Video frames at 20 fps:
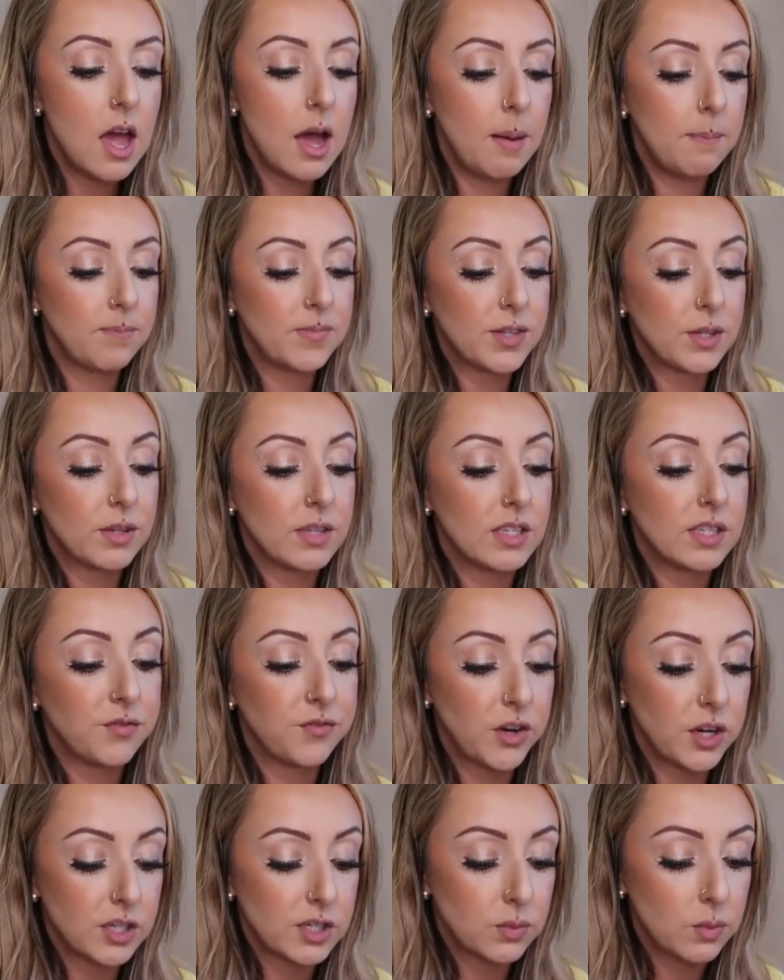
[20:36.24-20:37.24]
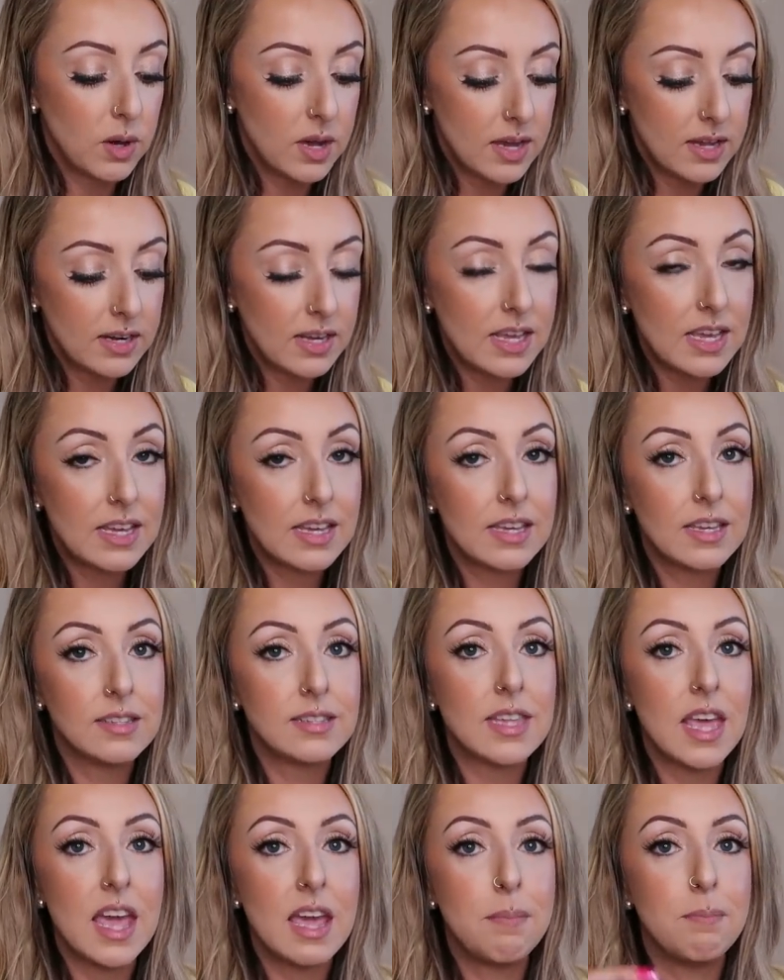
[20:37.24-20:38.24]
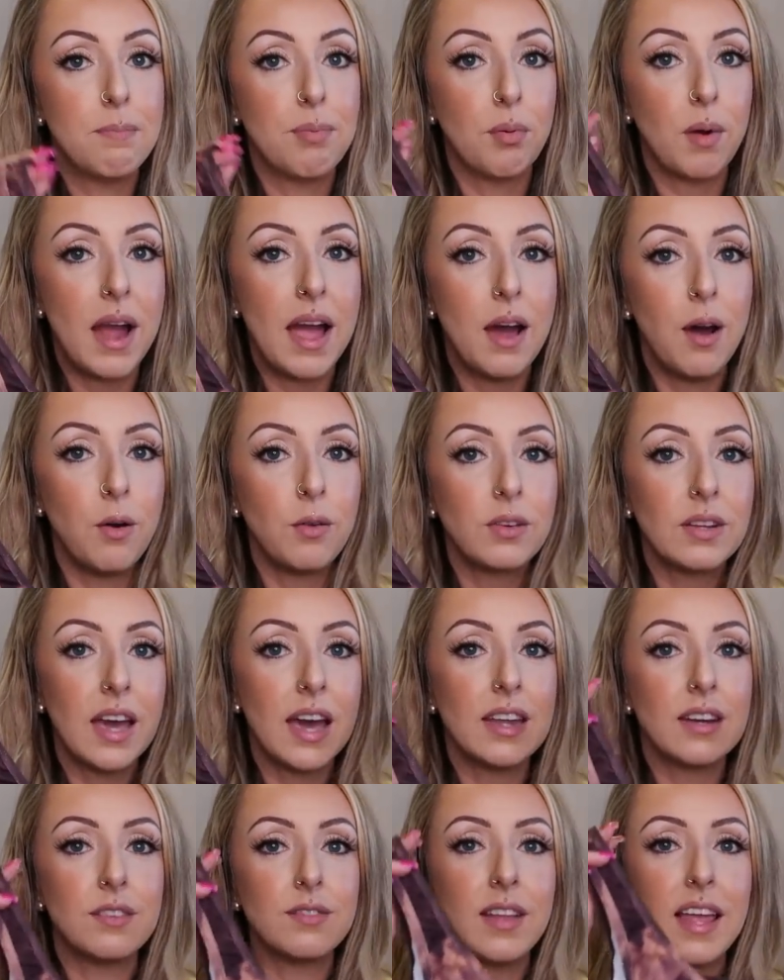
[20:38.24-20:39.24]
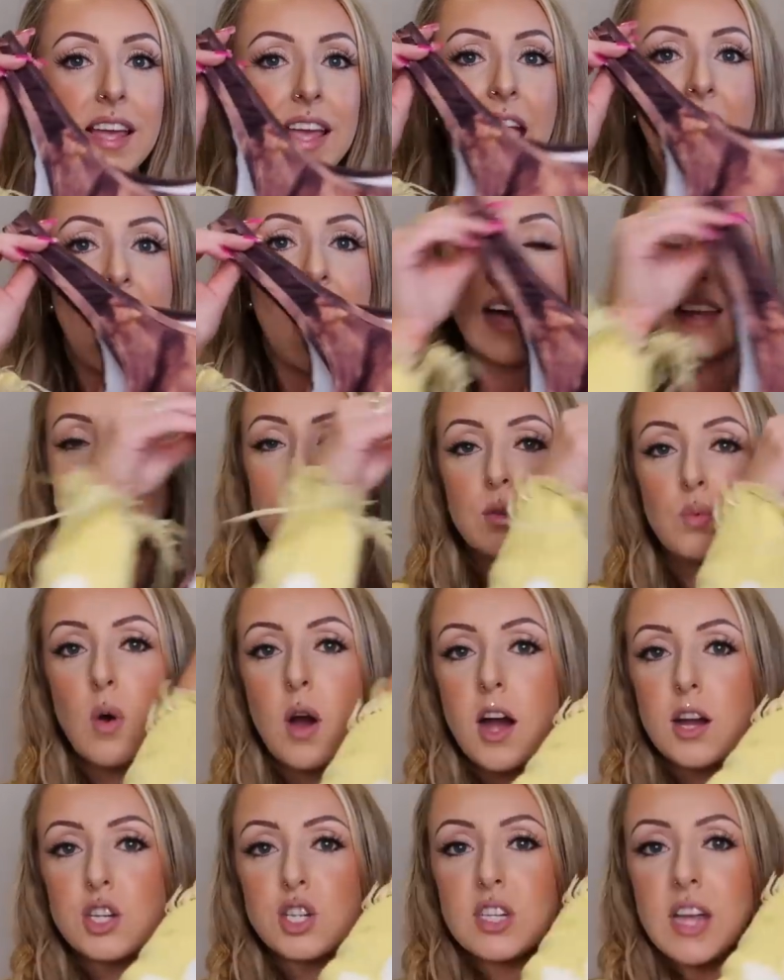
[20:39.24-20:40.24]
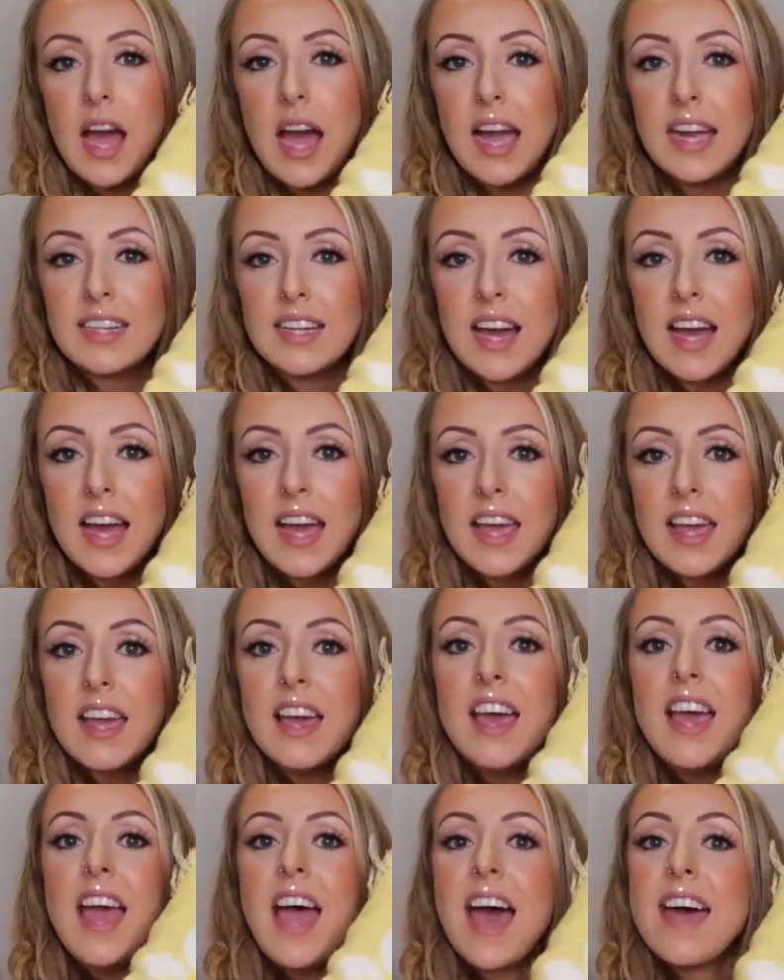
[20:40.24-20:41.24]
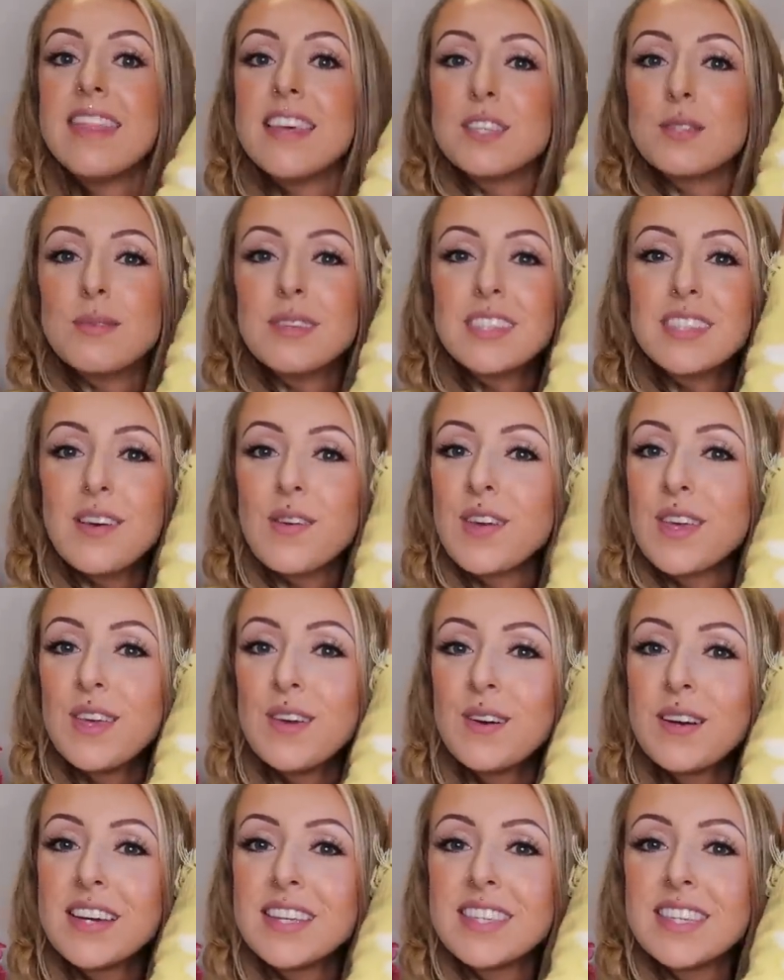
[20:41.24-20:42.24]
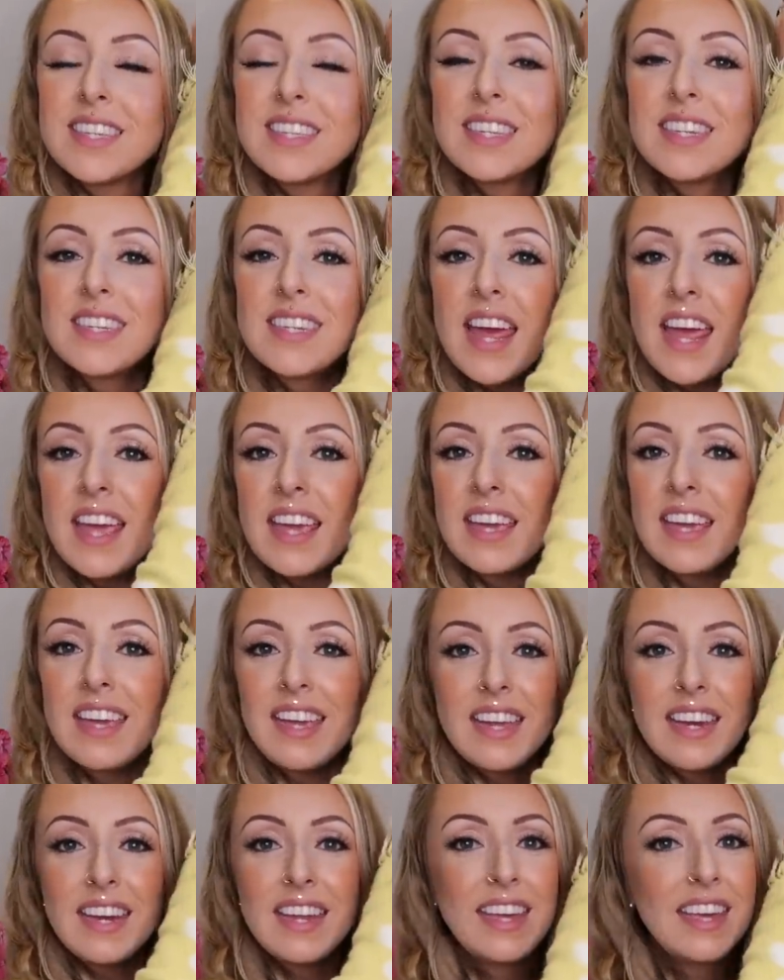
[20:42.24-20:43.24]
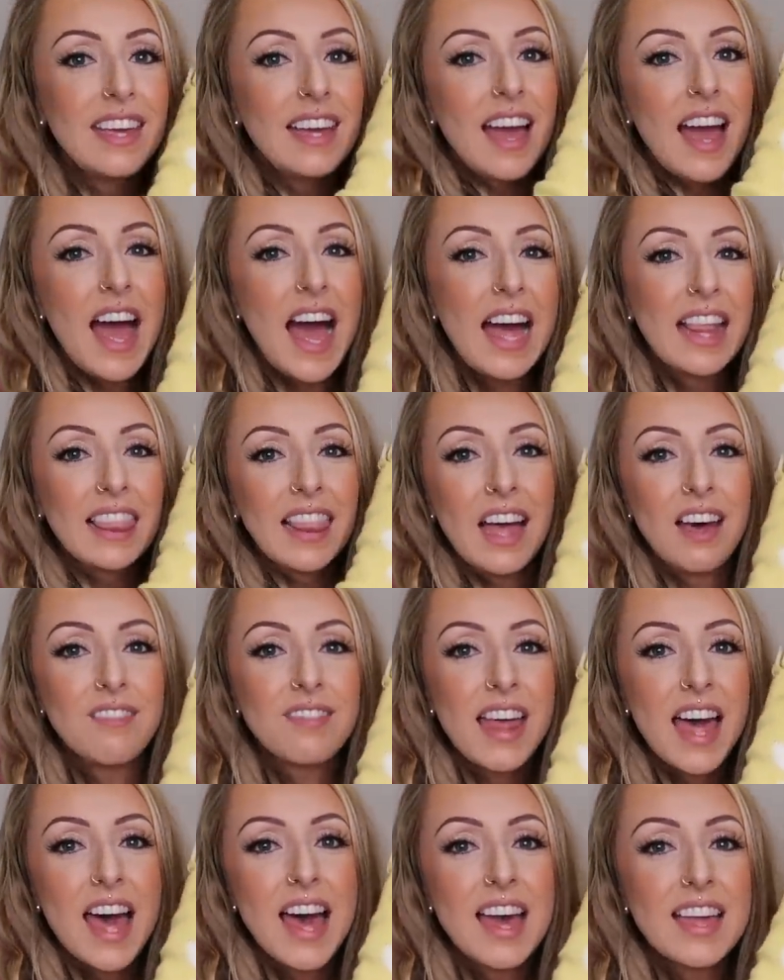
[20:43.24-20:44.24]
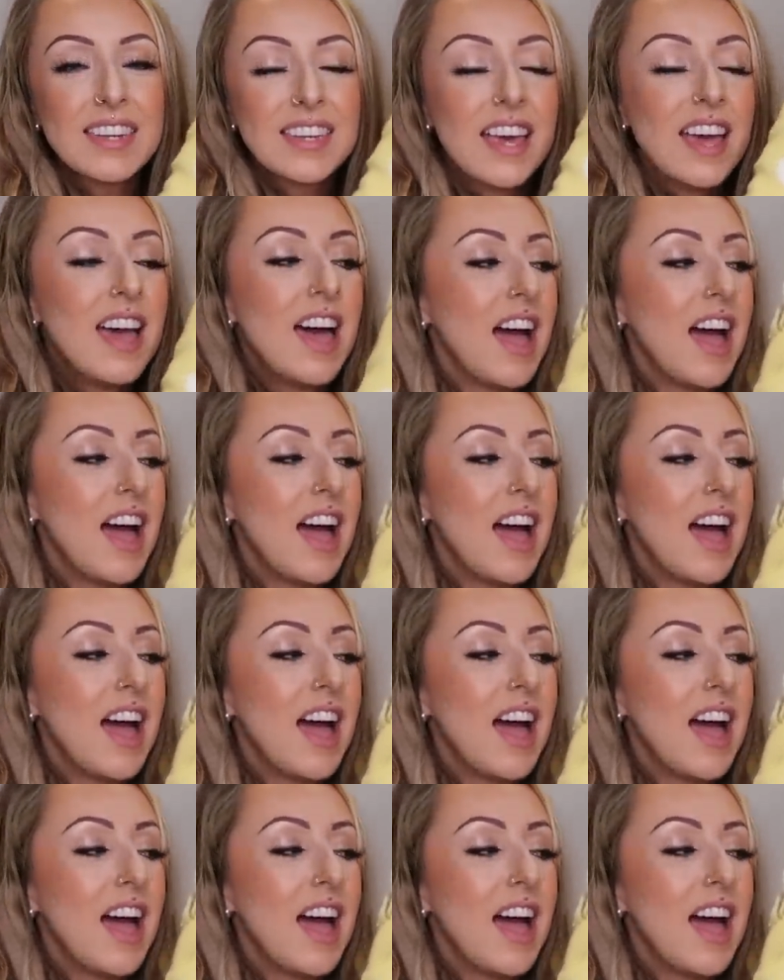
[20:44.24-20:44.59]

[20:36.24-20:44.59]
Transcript: Um, so this first one is a brown kind of like acid wash tie-dye. And this one's so cute because it's a tankini. I love that.